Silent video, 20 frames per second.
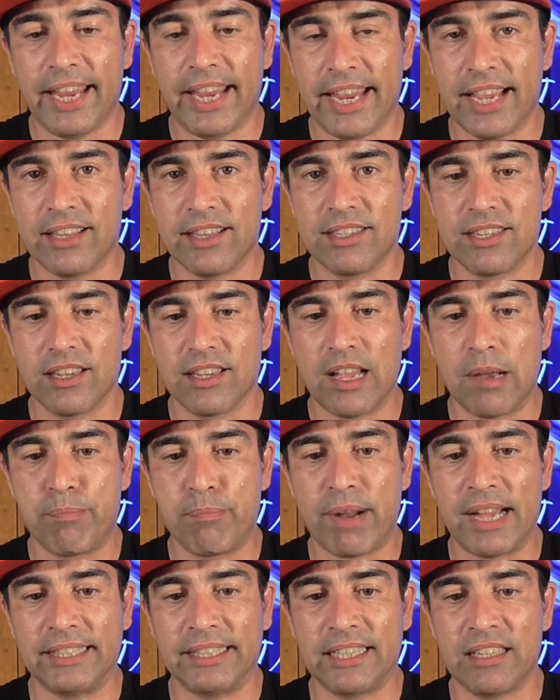and a
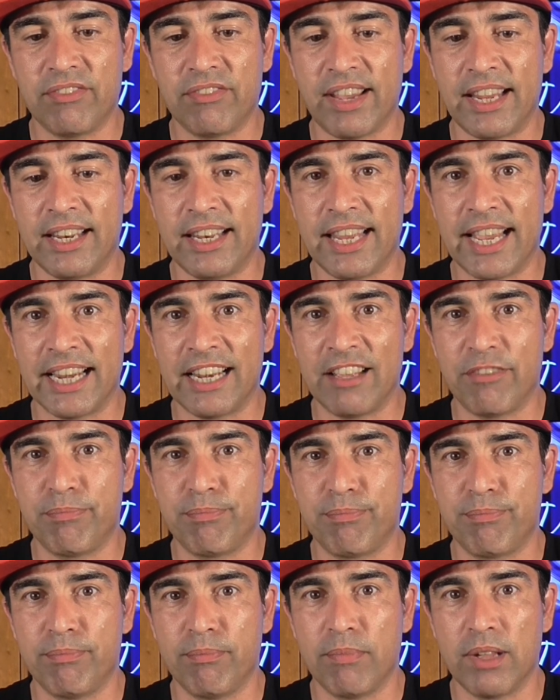positive and a
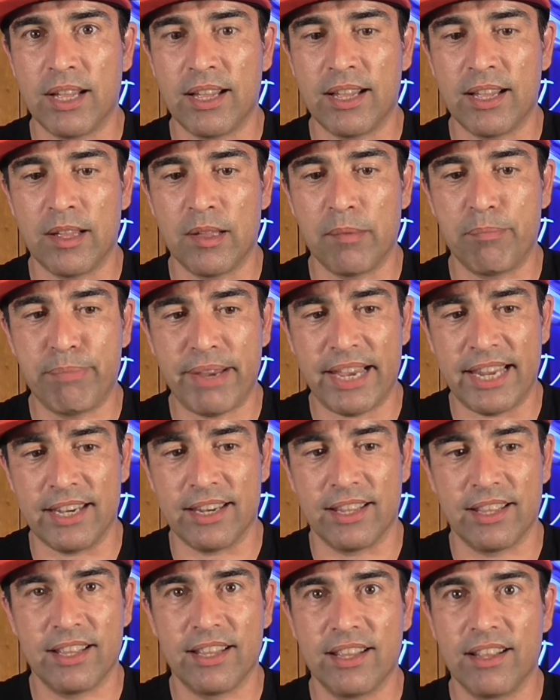negative
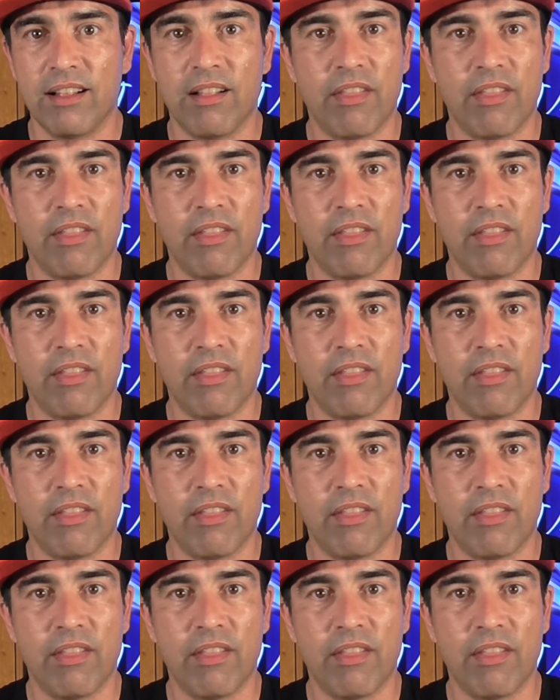pin.